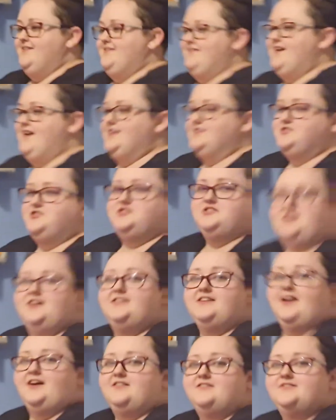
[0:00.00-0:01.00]
Yeah, she's done
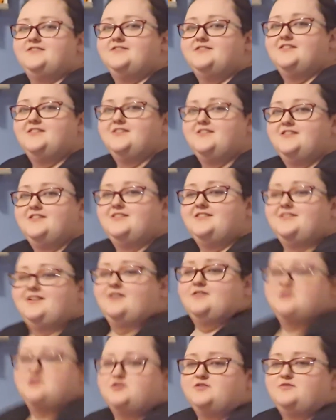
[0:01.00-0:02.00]
now. Now
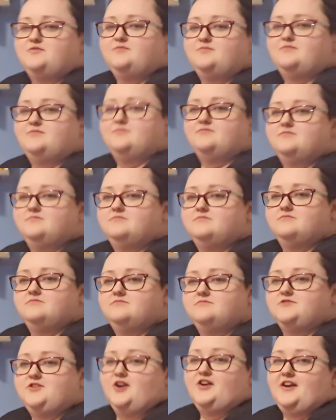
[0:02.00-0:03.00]
she'll go